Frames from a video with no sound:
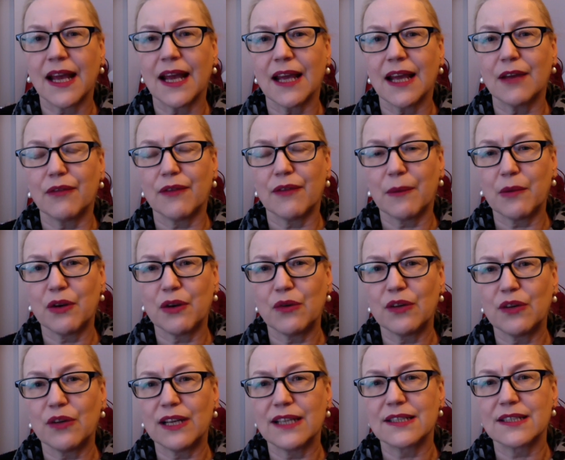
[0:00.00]
Ifemelu
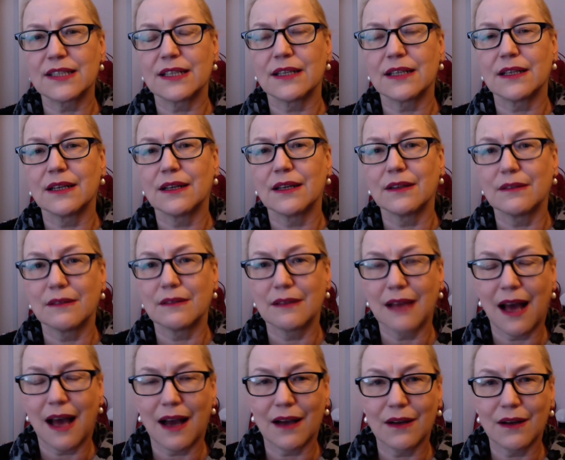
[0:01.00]
is a
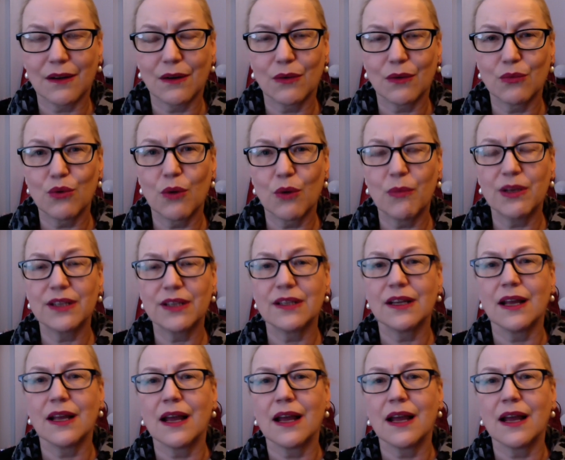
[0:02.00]
young woman